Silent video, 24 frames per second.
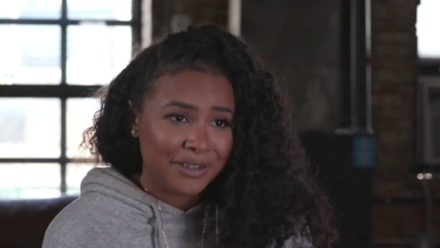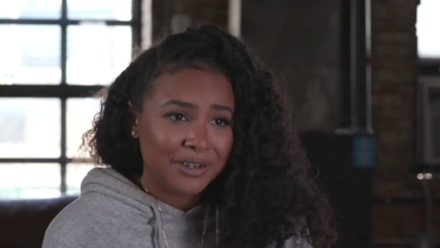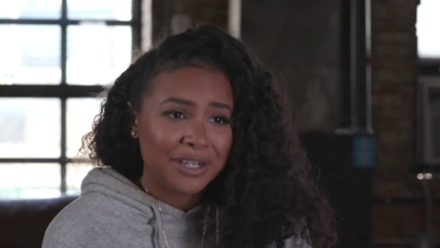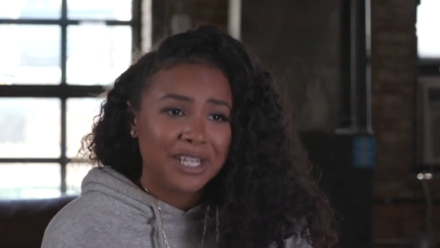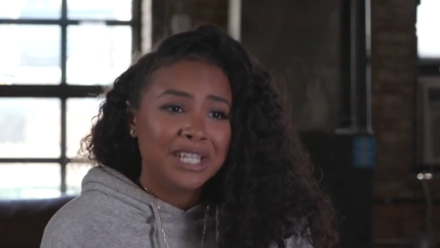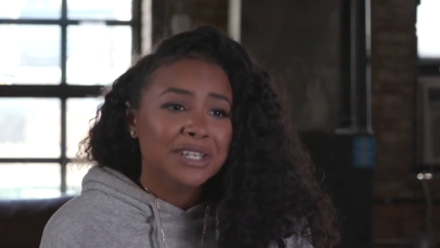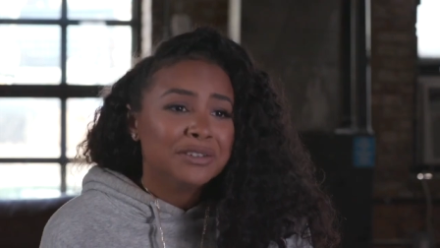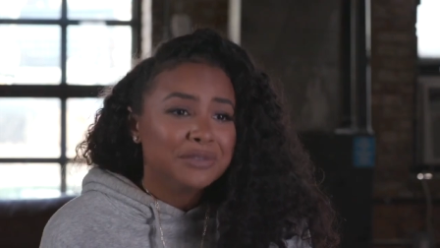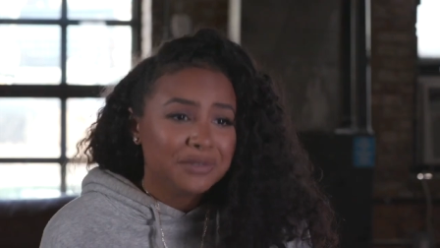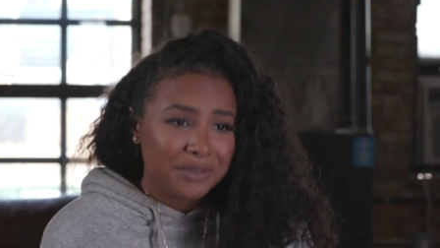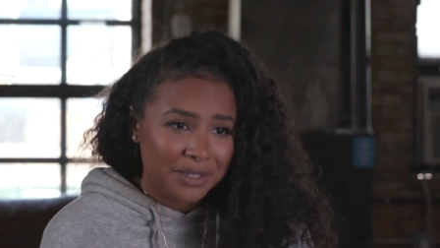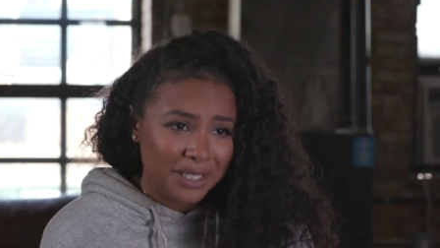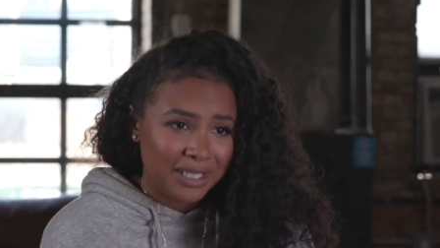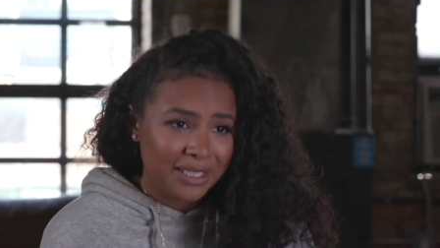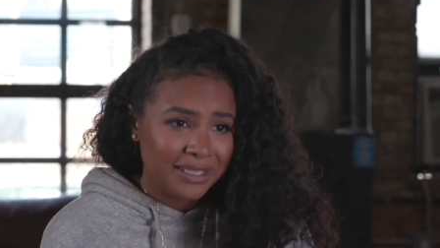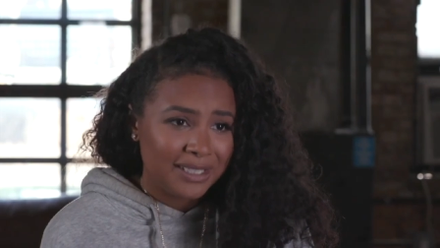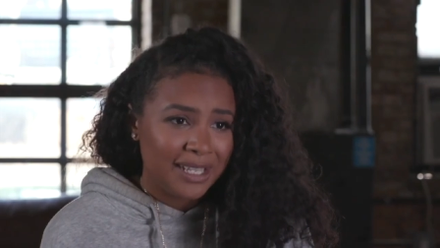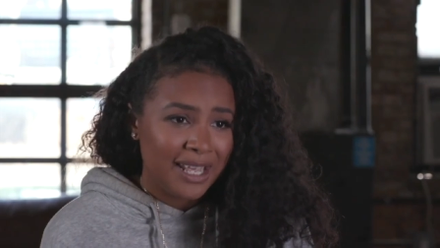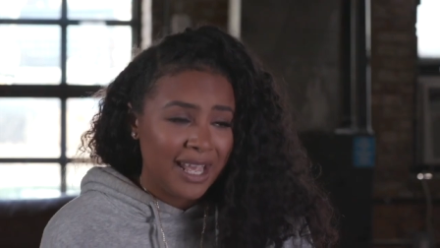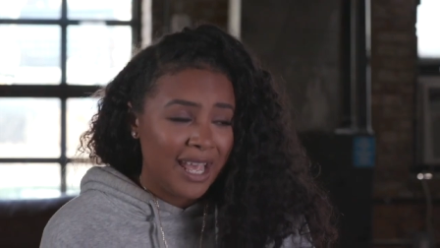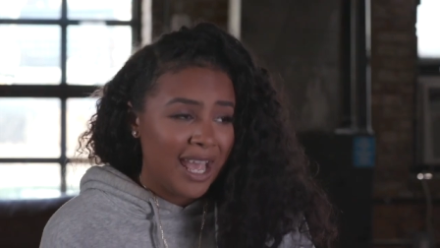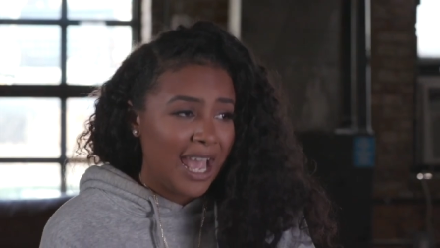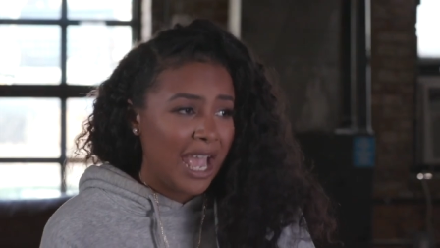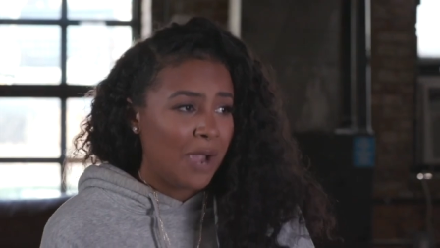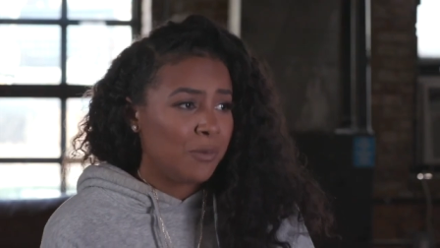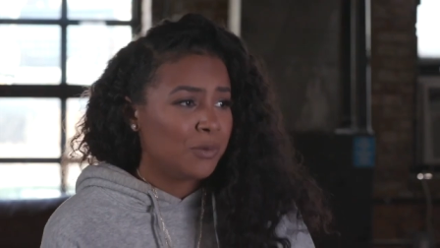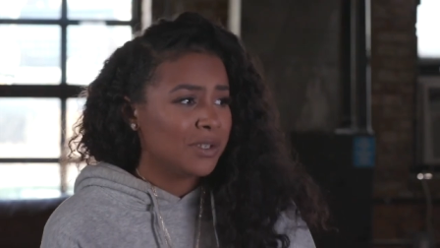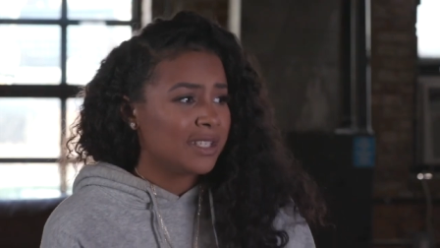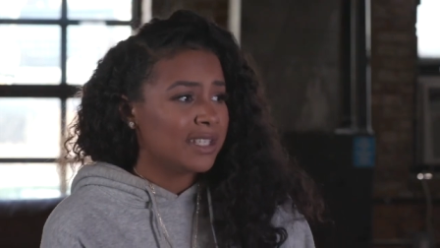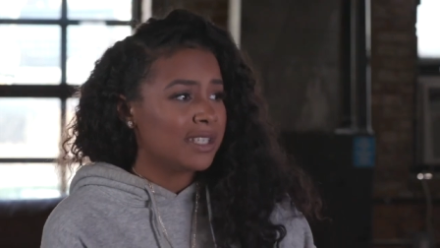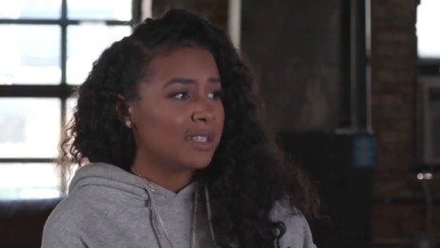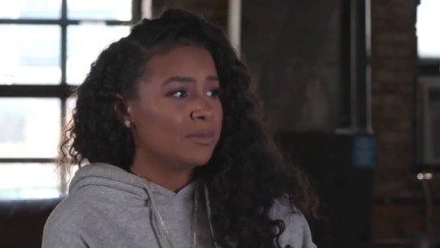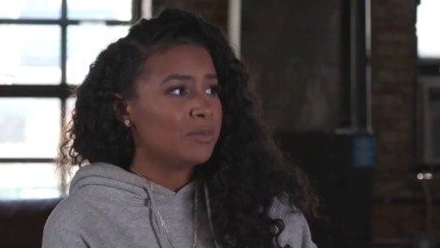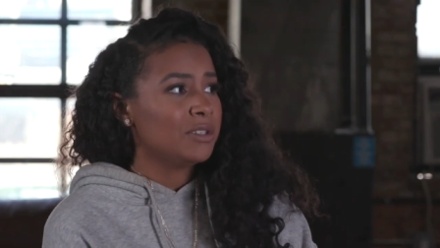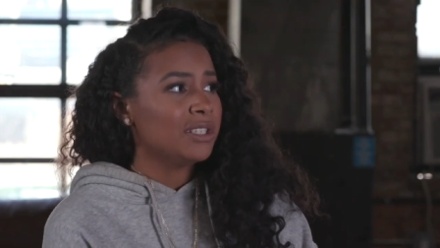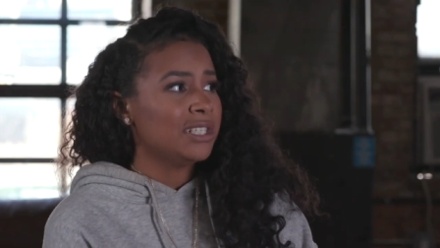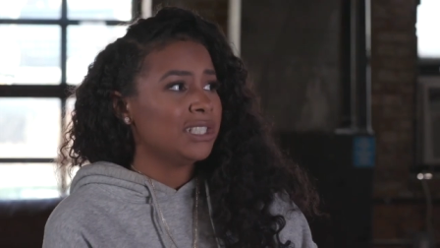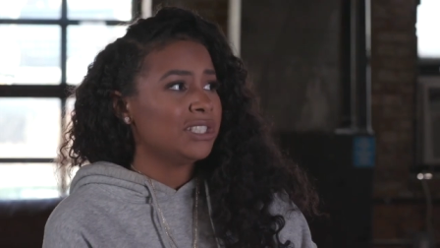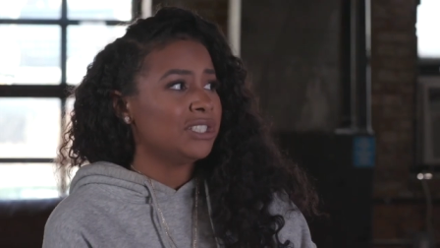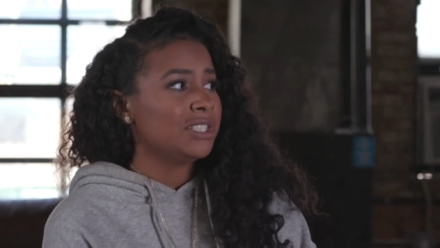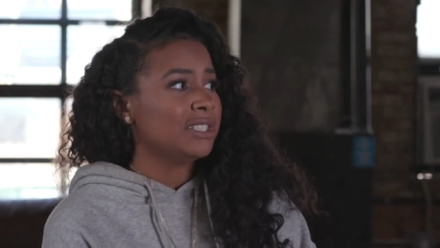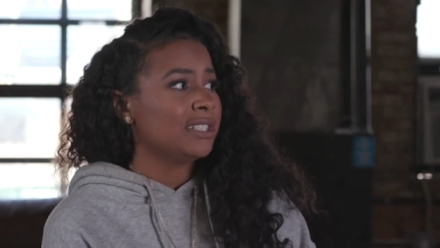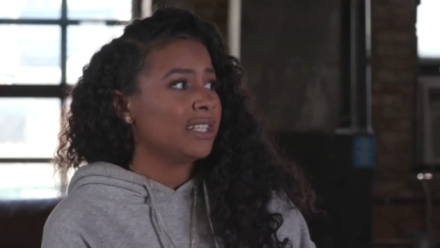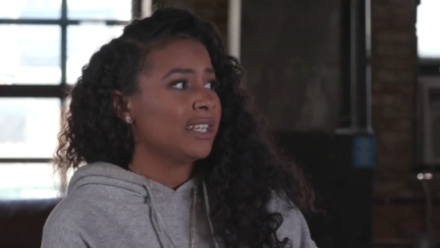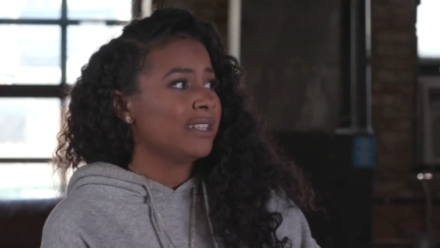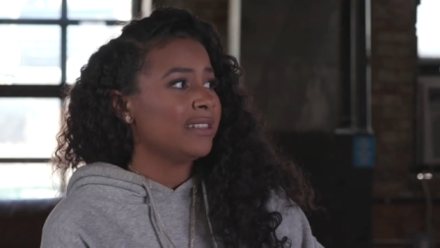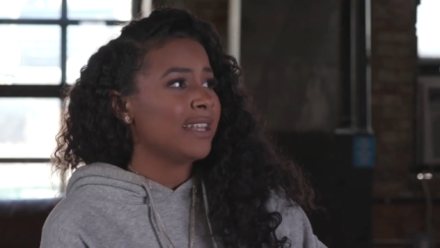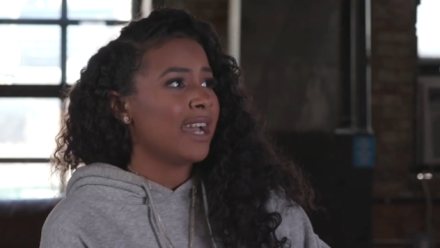They're infinite. And with
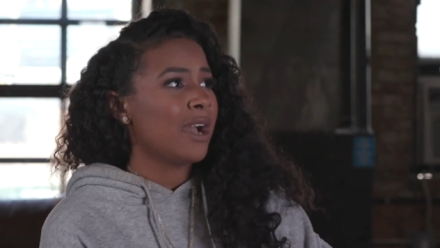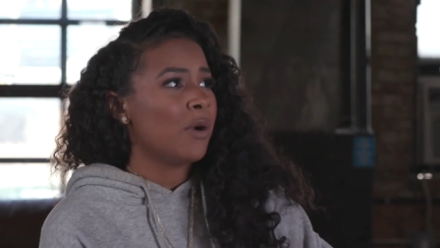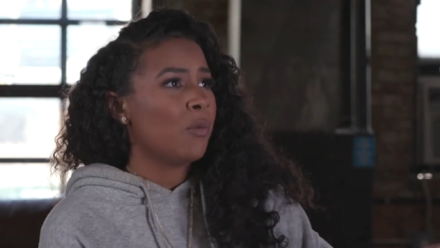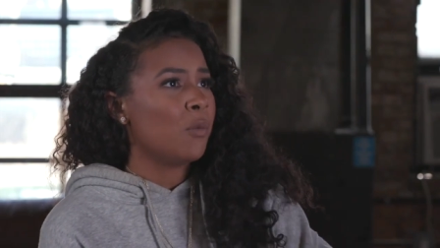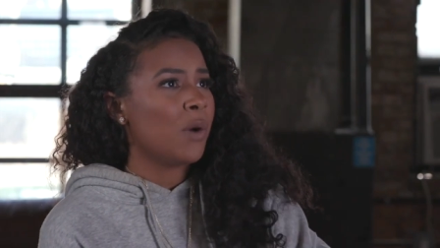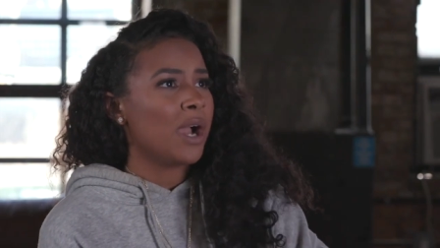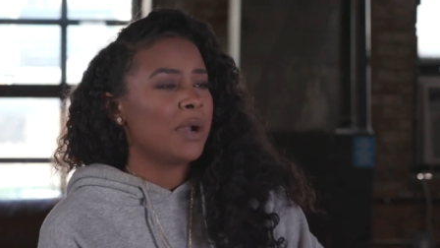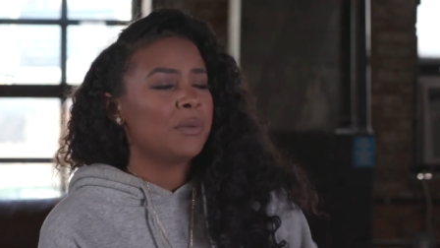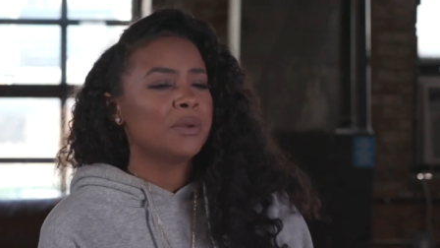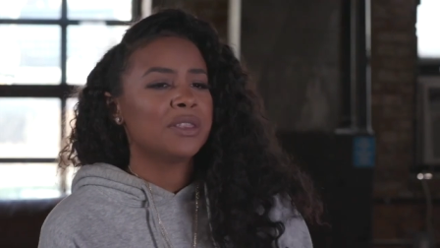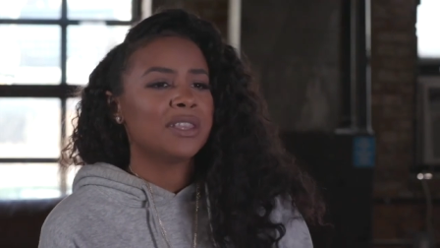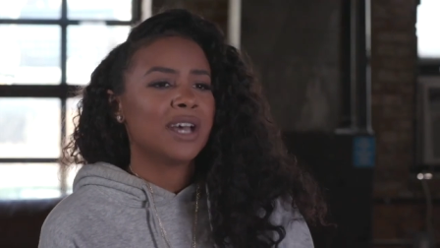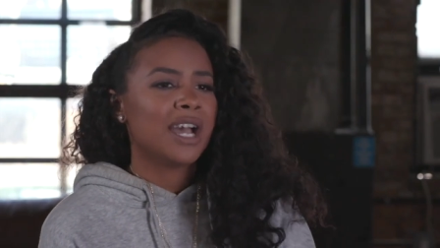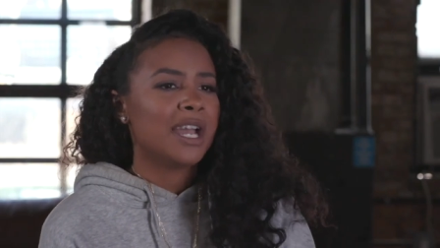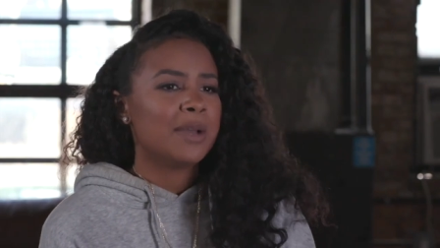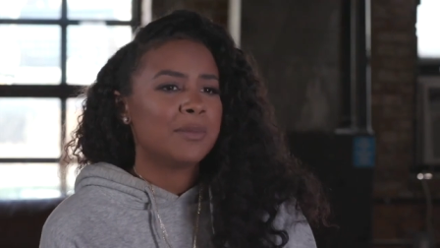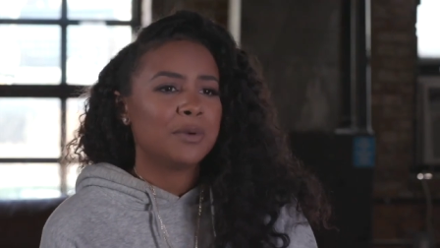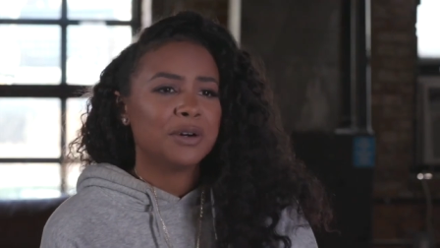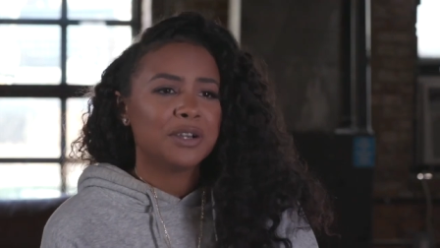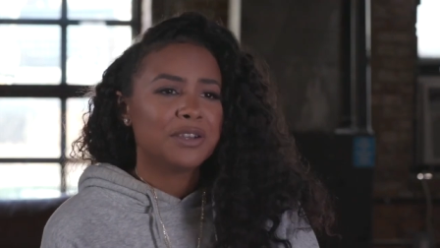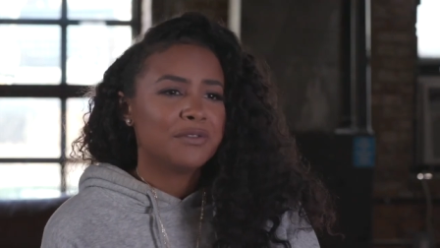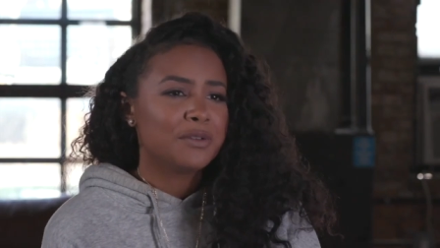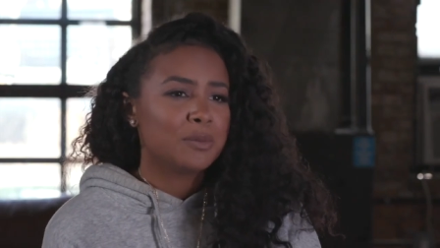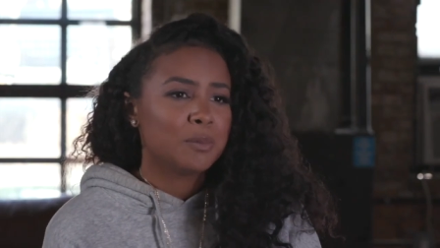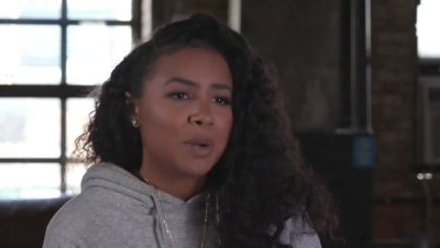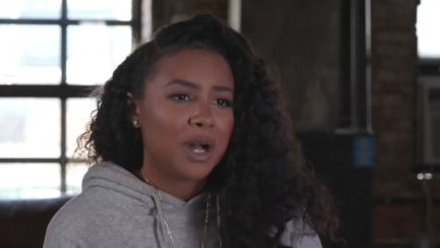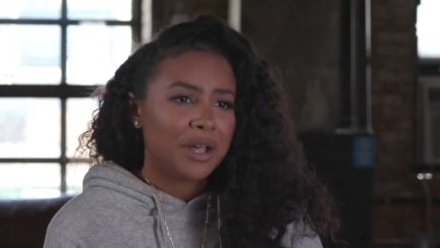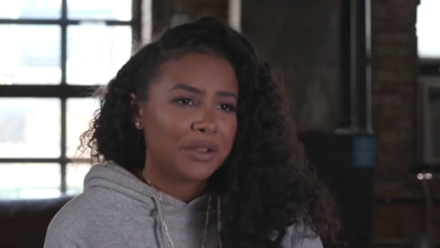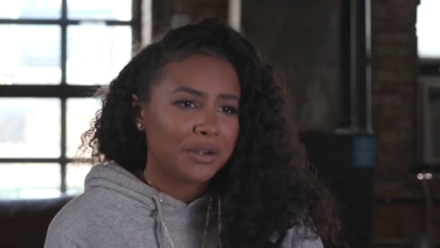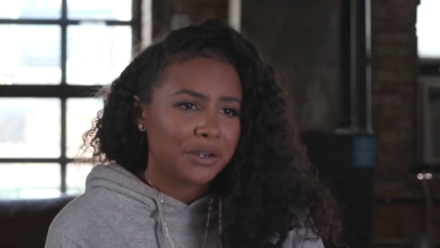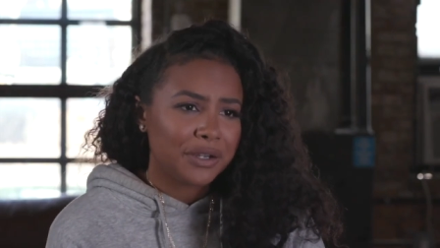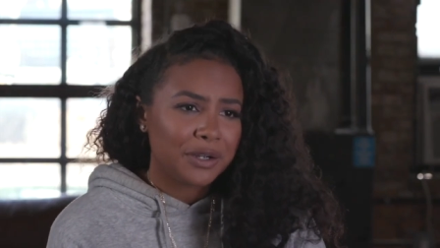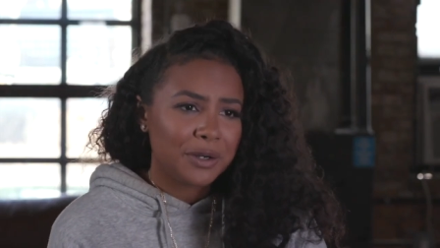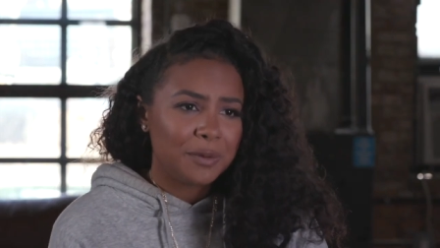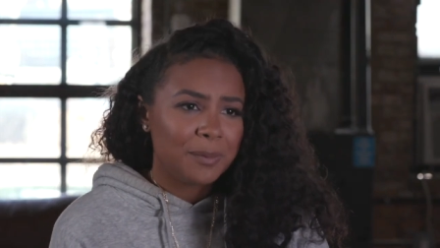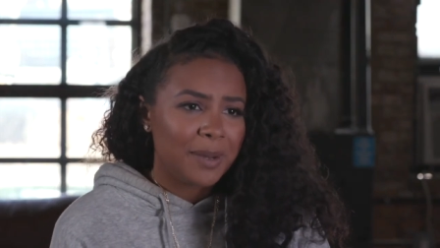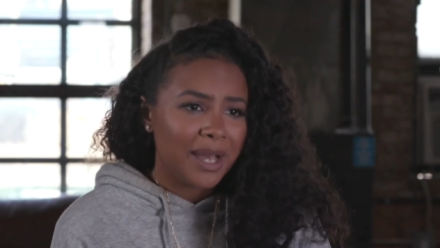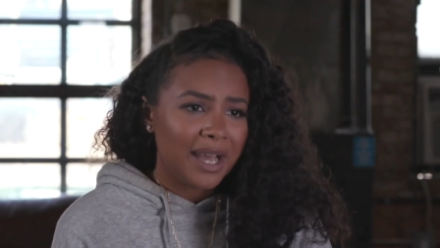stimulation like that, why would the eyeball even bother to go